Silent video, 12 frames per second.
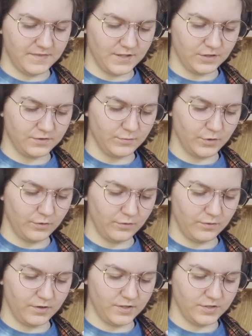there's more
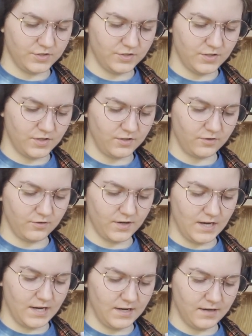orange than
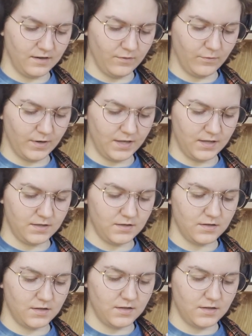green and white,